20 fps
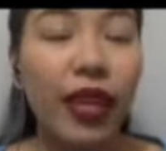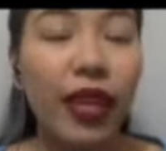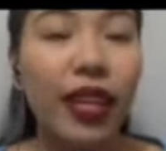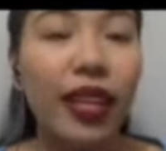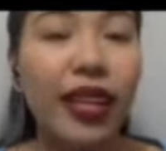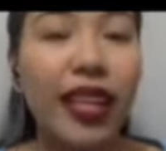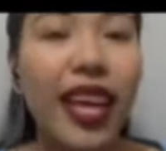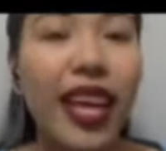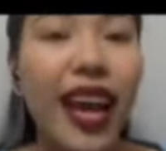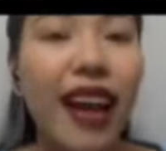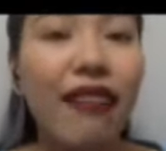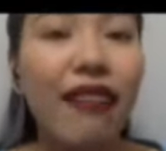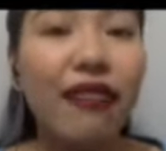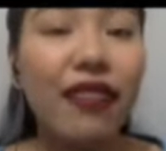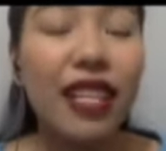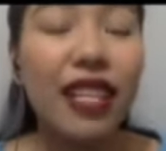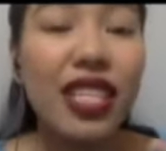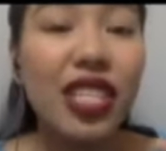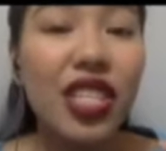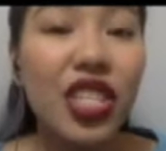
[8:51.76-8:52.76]
They
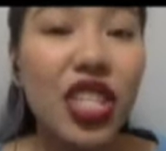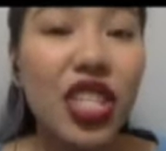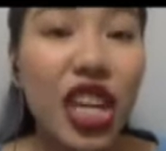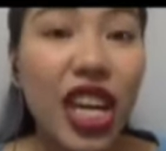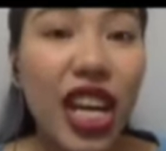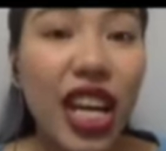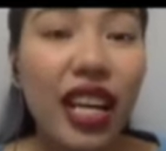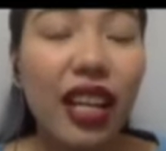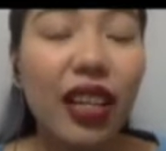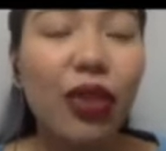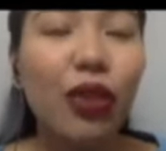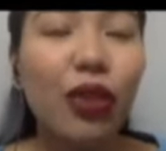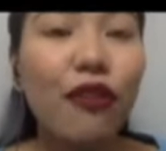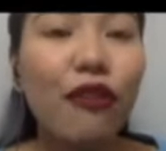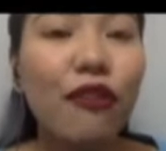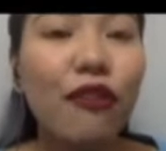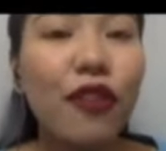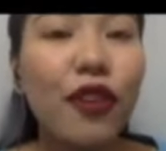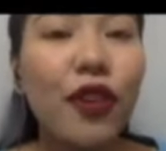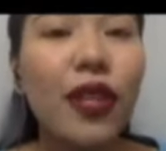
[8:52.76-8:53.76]
have the strength to
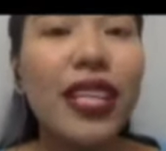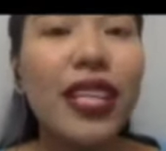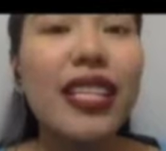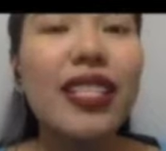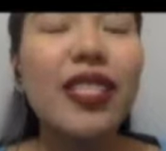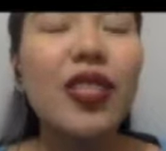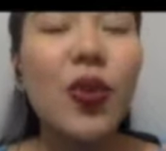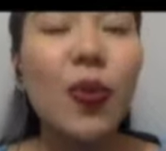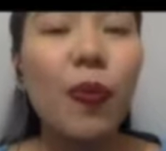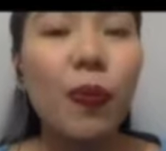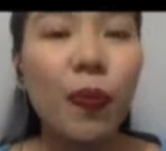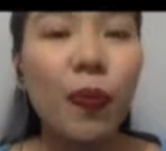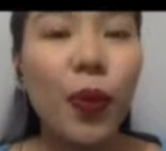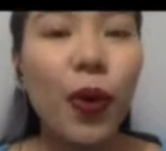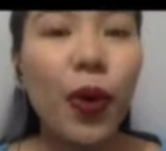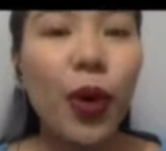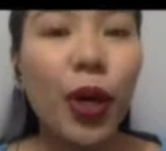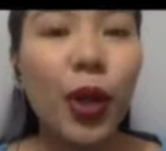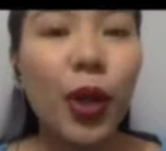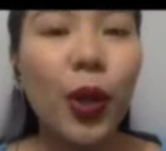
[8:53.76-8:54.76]
fully
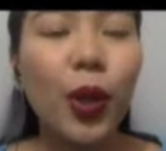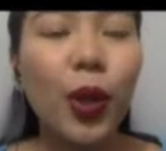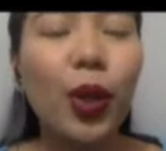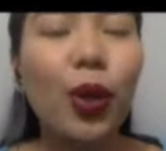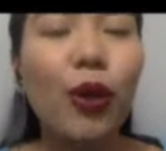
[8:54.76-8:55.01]
support,